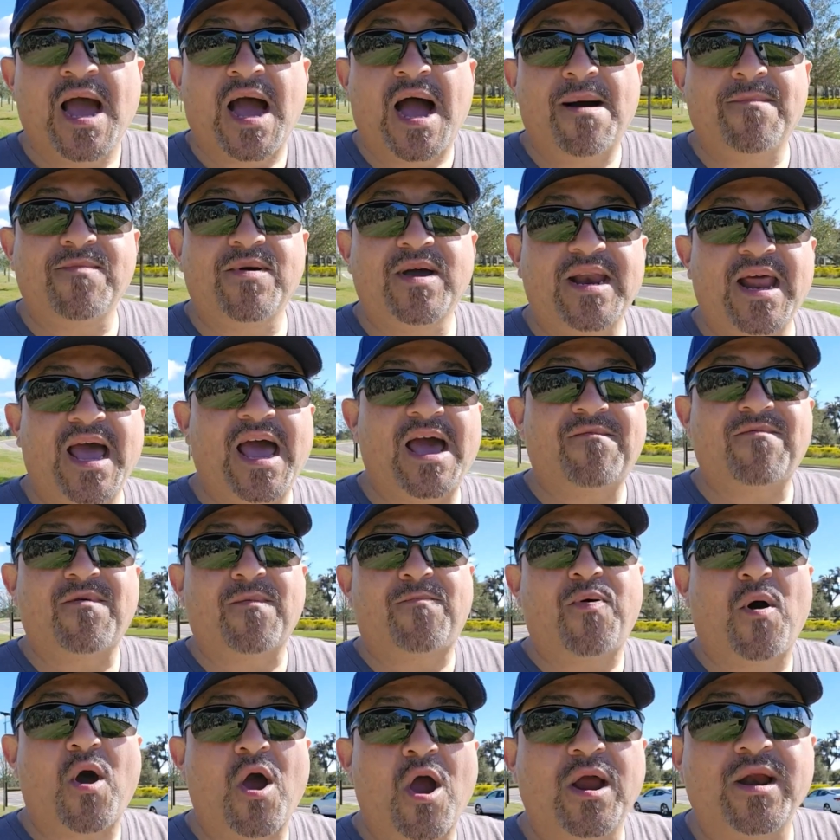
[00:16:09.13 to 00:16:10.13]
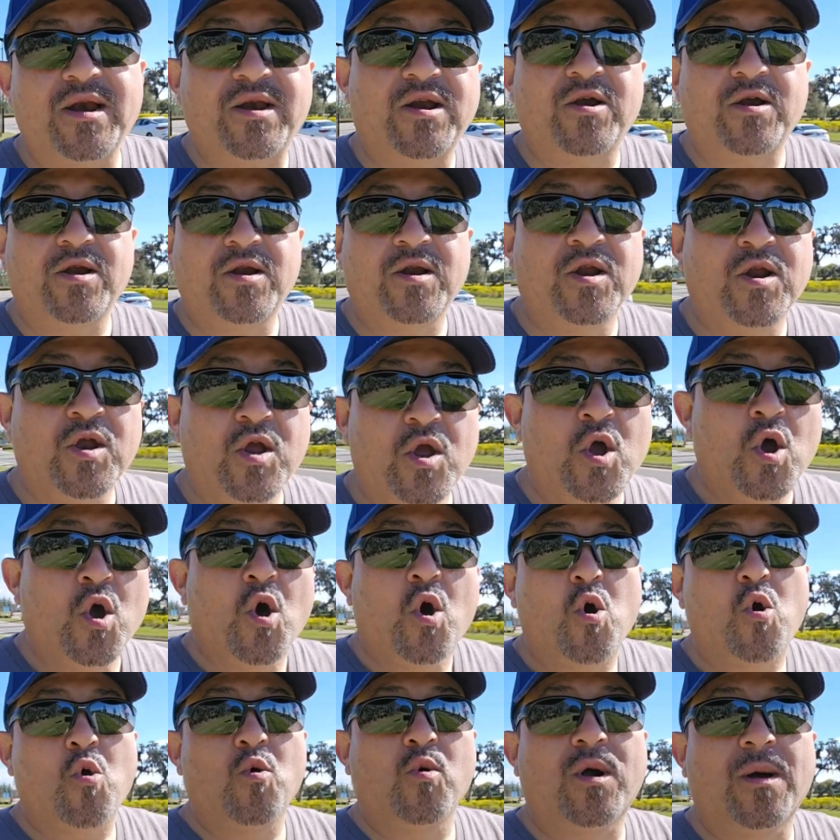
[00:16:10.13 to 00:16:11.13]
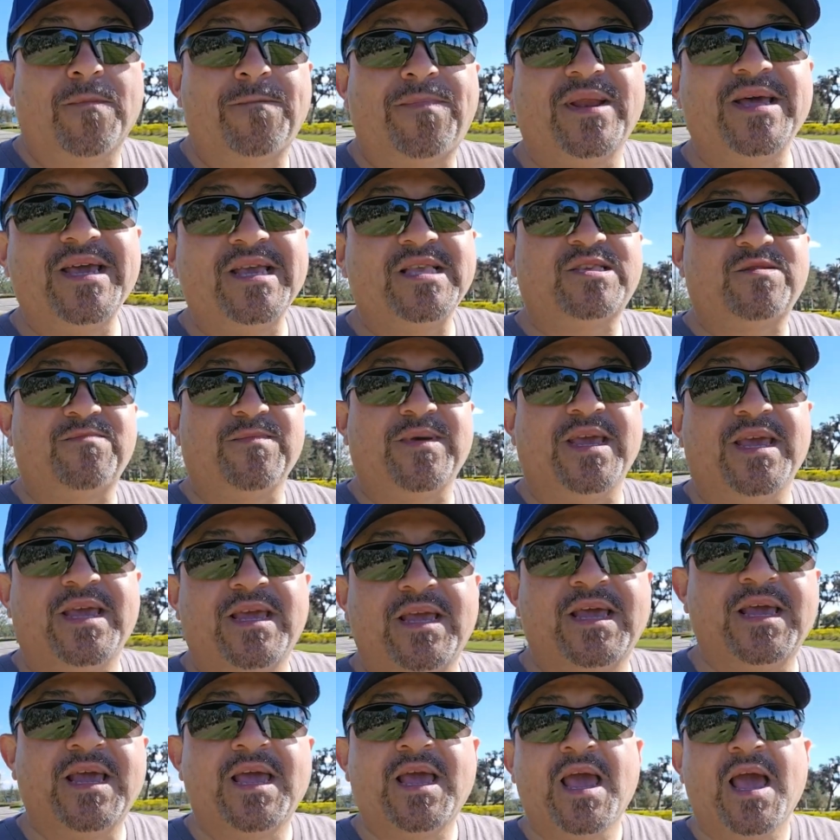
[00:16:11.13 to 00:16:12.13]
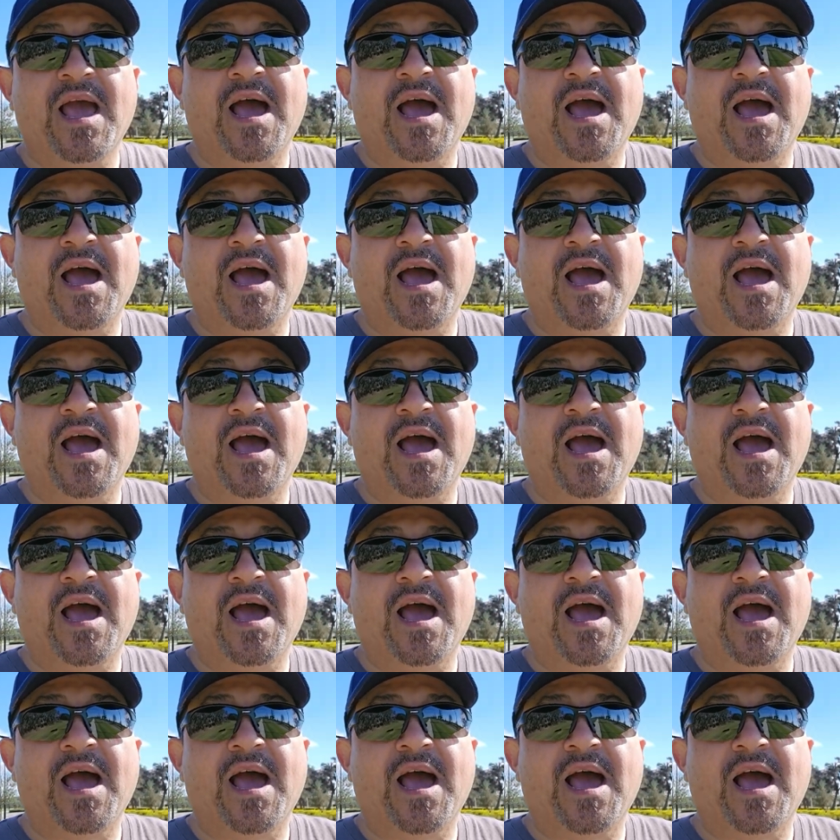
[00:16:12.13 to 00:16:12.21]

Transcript: I'm gonna have a partner who completes me.